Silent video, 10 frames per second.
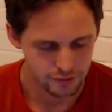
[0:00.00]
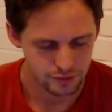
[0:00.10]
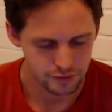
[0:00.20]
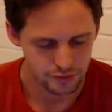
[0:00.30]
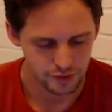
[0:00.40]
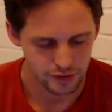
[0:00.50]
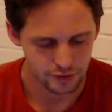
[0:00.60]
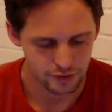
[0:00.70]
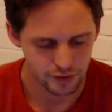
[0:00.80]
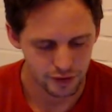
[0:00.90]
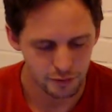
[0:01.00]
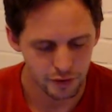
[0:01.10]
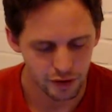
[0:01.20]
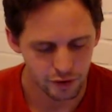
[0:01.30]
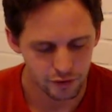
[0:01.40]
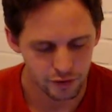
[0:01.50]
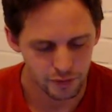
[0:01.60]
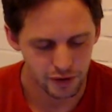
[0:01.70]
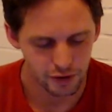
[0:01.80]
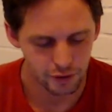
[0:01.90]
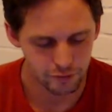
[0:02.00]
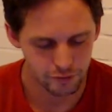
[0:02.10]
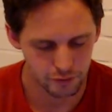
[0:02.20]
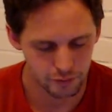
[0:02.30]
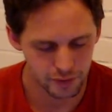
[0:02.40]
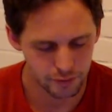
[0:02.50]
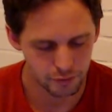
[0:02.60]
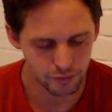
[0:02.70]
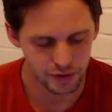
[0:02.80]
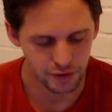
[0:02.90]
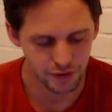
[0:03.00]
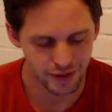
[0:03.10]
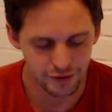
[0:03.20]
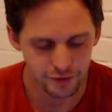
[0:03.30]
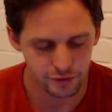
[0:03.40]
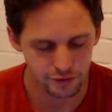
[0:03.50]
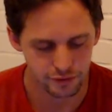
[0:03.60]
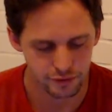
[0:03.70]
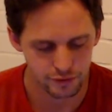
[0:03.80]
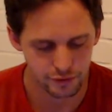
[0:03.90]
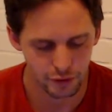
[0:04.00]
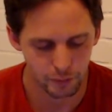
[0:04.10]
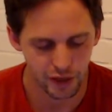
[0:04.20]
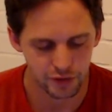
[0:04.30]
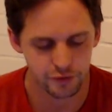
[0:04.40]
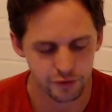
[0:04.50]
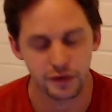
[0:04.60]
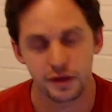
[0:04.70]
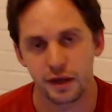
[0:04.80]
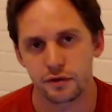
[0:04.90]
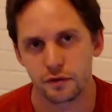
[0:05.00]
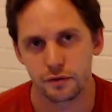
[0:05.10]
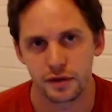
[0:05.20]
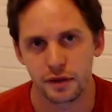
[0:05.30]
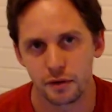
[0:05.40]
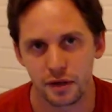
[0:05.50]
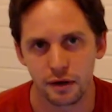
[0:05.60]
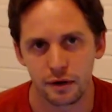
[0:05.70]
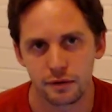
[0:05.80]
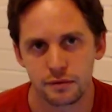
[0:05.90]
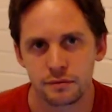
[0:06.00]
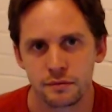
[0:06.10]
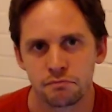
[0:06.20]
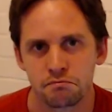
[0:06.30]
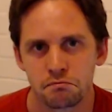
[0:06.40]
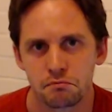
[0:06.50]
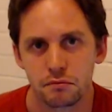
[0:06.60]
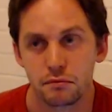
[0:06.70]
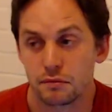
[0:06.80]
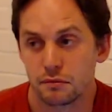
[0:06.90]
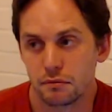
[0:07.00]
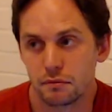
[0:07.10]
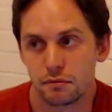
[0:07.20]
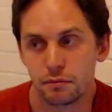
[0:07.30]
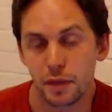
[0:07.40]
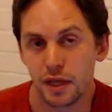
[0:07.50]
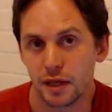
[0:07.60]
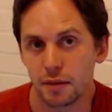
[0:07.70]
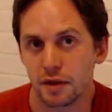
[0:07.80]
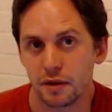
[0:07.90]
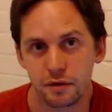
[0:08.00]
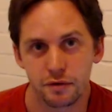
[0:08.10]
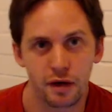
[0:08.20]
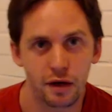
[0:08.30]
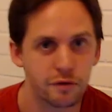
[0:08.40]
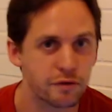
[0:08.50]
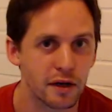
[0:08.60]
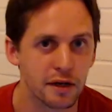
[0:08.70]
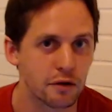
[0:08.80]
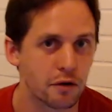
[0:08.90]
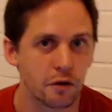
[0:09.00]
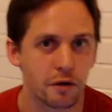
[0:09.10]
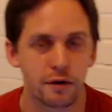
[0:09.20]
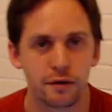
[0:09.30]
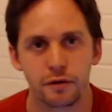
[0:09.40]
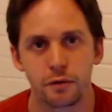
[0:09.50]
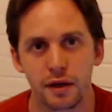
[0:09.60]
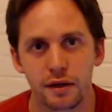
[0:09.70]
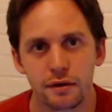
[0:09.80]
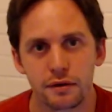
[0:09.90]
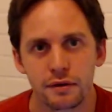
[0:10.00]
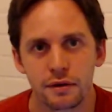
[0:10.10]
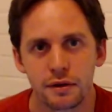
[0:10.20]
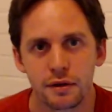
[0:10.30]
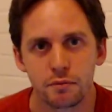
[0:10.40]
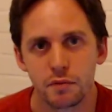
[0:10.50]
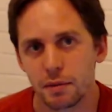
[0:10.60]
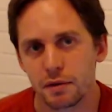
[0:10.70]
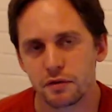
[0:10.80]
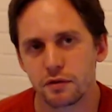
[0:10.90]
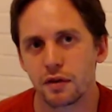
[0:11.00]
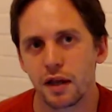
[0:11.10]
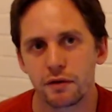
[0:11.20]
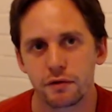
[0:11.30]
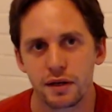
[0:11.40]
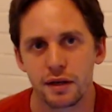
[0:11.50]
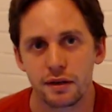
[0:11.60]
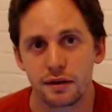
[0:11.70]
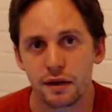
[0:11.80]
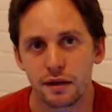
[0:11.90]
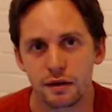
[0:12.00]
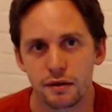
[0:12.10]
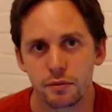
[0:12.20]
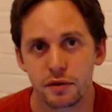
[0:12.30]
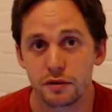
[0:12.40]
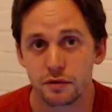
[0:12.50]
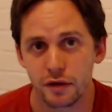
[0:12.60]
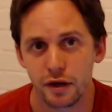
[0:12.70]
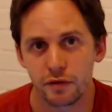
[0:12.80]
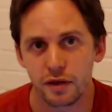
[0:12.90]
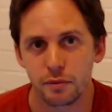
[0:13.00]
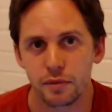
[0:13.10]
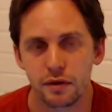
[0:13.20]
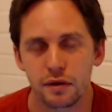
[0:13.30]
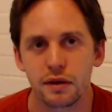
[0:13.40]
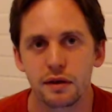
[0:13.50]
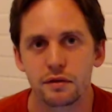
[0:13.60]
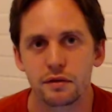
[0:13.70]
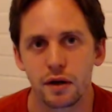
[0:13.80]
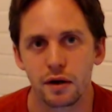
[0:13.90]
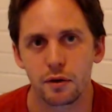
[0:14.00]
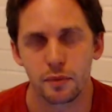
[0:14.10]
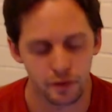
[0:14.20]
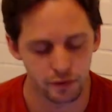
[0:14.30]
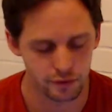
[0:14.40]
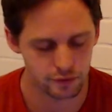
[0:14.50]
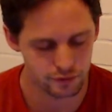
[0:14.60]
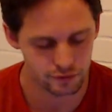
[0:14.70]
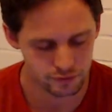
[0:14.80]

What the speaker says: So think about how you can be helpful to people when there isn't a massive catastrophe going on. Maybe there's not a fire or an earthquake. Maybe it's just an everyday day, but you still have the ability to help others.